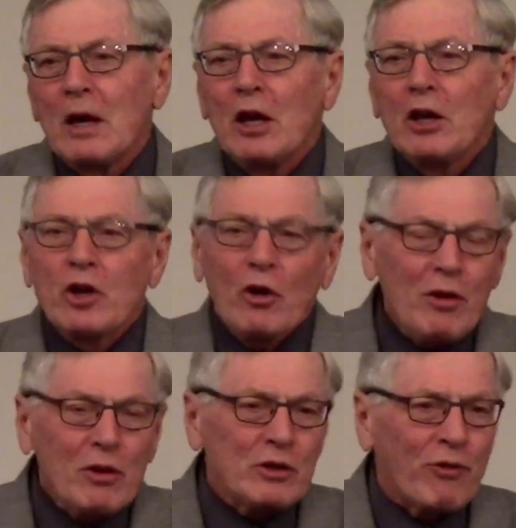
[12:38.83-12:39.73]
During
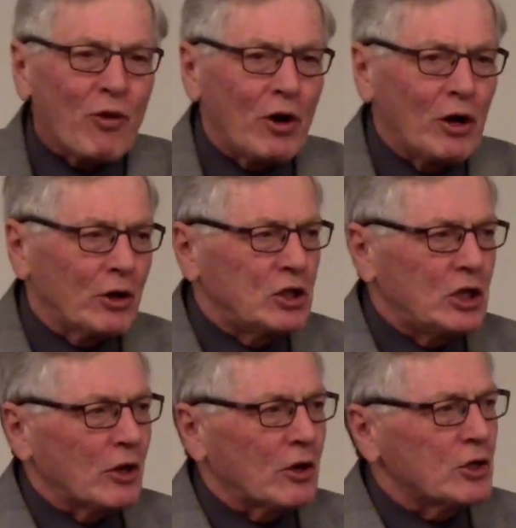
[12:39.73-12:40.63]
those 400
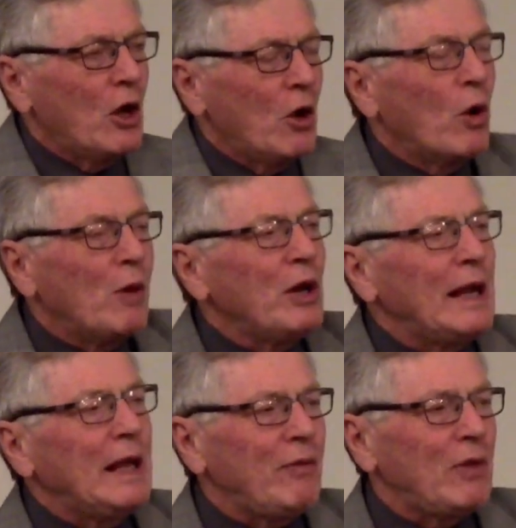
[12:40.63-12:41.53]
years, when we
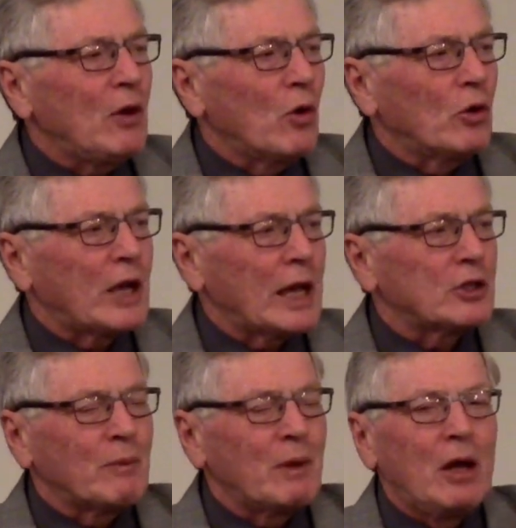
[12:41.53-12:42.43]
leave the Old
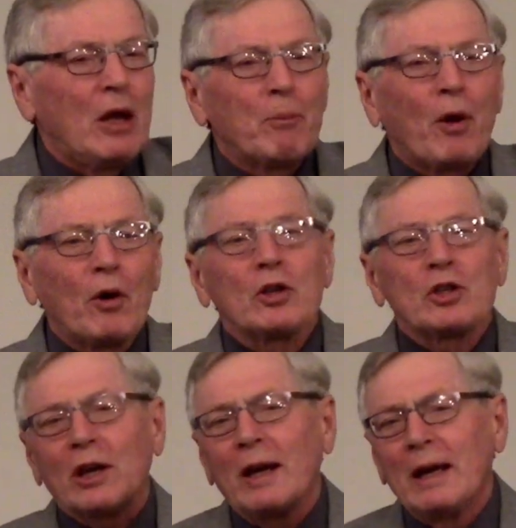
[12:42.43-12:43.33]
Testament,
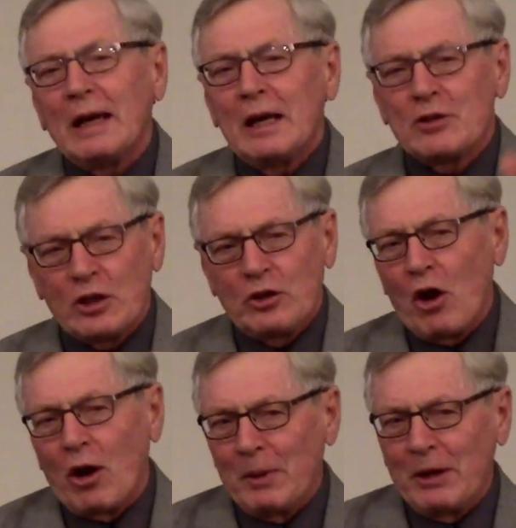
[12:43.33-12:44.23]
Persia is the
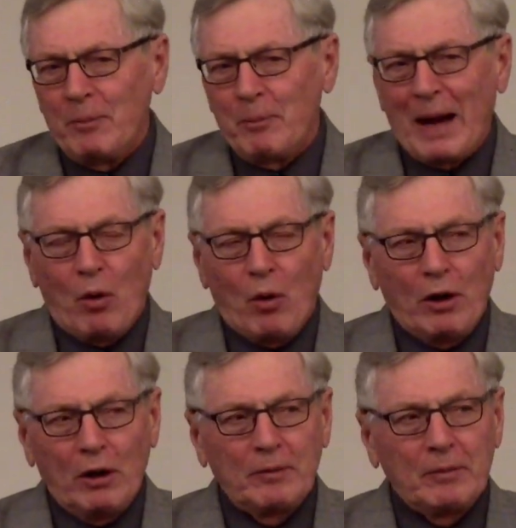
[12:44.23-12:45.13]
dominant power.
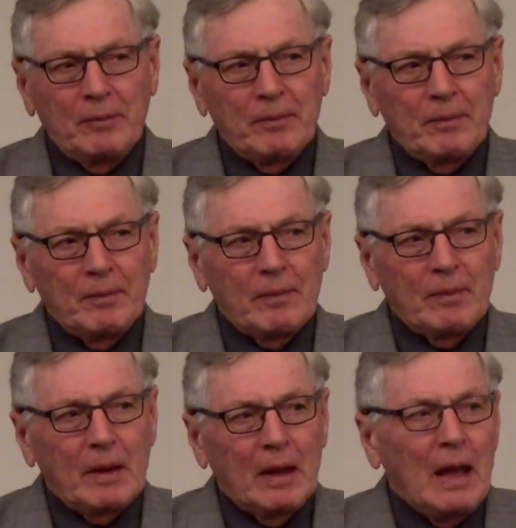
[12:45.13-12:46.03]

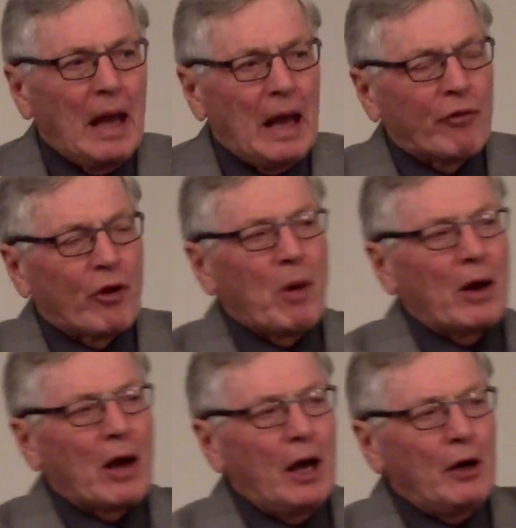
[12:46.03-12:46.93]
And for about
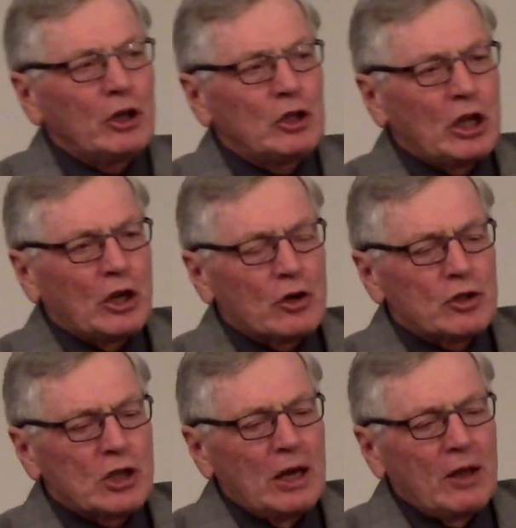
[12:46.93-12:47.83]
100
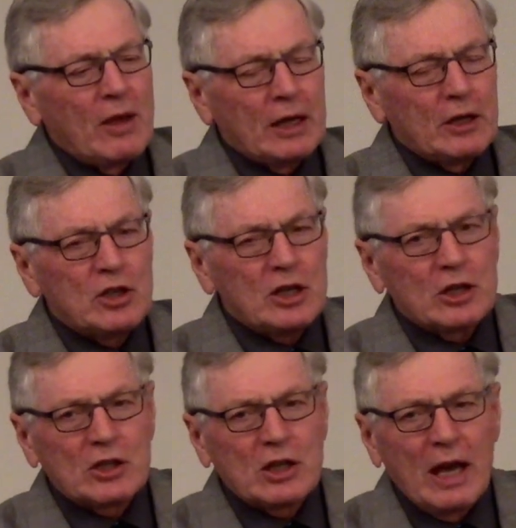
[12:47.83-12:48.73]
years, they
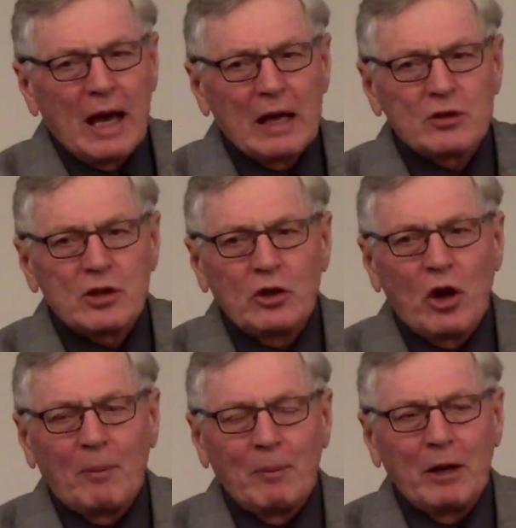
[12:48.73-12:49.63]
exist as the
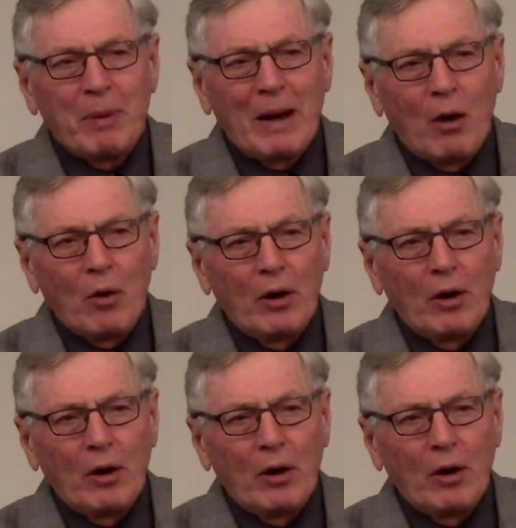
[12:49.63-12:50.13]
dominant power.